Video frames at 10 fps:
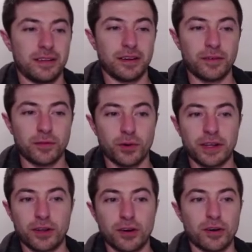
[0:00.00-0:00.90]
I've
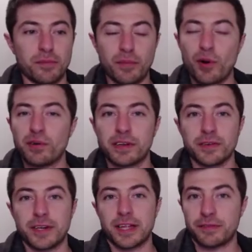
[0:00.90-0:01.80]
already got most of
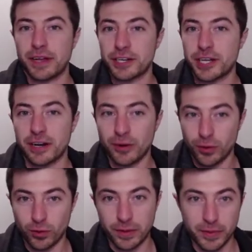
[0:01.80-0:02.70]
another Flash Cannon
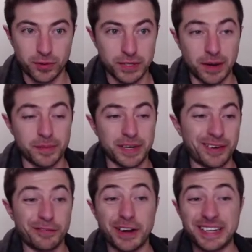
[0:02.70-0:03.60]
already built up.
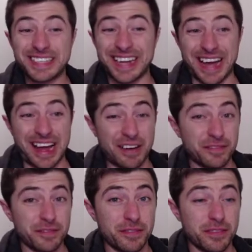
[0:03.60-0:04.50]
Now, if I didn't
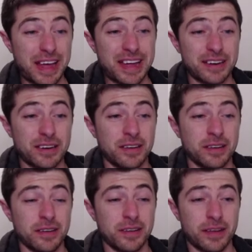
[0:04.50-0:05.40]
have that
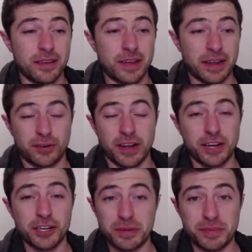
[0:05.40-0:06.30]
extra
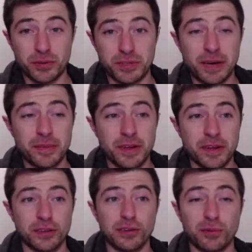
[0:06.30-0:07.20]
energy built up,
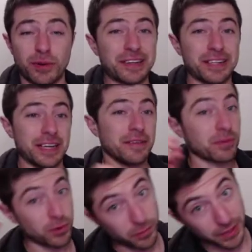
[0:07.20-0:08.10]
those Razor
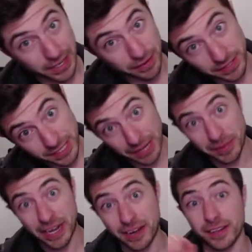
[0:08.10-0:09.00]
Leafs would have been enough to take
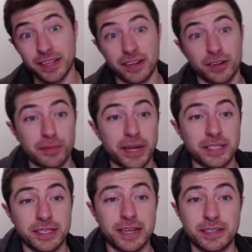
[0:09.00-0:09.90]
me out. And that goes back
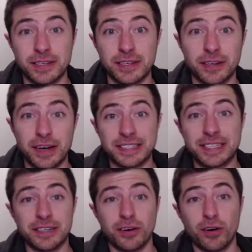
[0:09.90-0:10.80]
to that
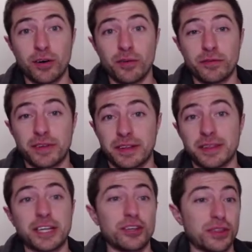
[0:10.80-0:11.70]
idea of
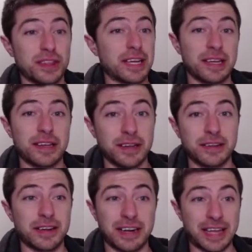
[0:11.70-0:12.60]
something you think
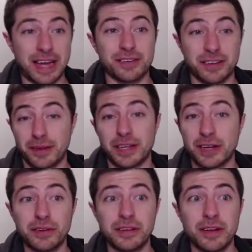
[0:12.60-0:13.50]
is going to counter something
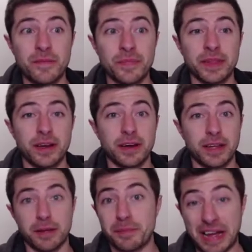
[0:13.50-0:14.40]
else.
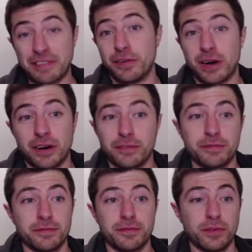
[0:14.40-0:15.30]
It can backfire if
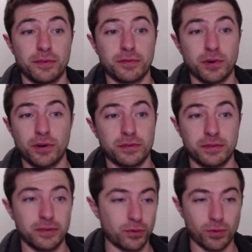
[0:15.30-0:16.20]
you've got
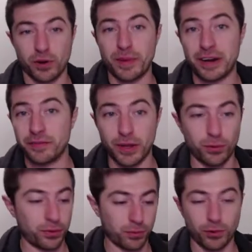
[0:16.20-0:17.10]
the wrong amount of
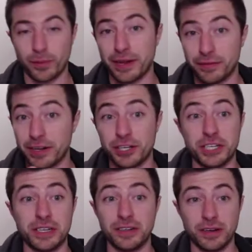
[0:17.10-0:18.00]
health, the wrong amount of
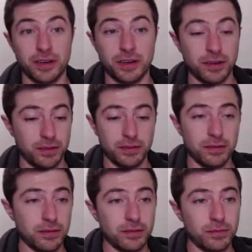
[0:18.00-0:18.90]
energy,
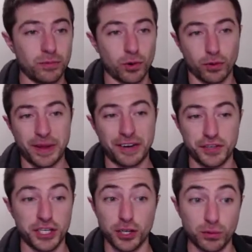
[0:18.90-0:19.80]
wrong amount of
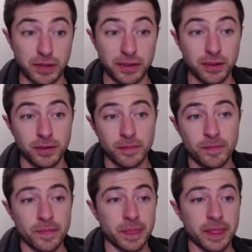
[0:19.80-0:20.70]
shields.
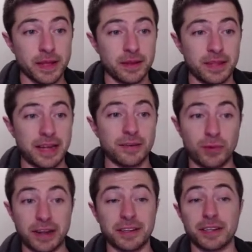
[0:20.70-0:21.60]
That
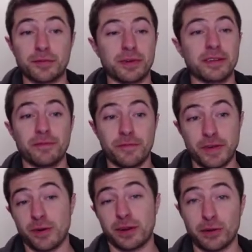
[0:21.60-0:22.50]
Razor Leaf was
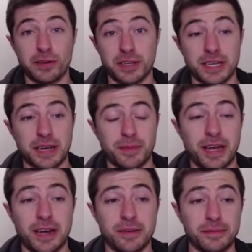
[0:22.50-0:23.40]
very close to taking me
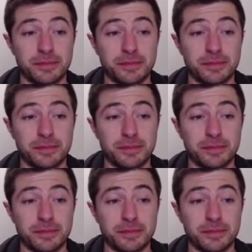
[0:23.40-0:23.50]
out.